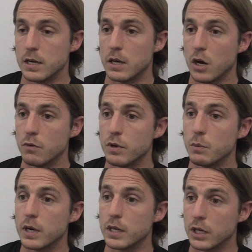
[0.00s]
hopefully
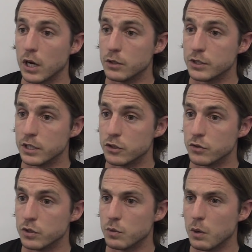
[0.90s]
work in the coaching
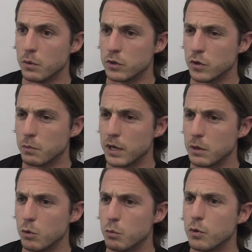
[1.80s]
industry as well. We want to try and make
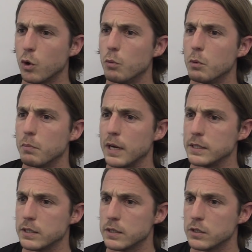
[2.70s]
it more employment
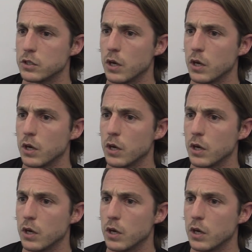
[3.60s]
based. So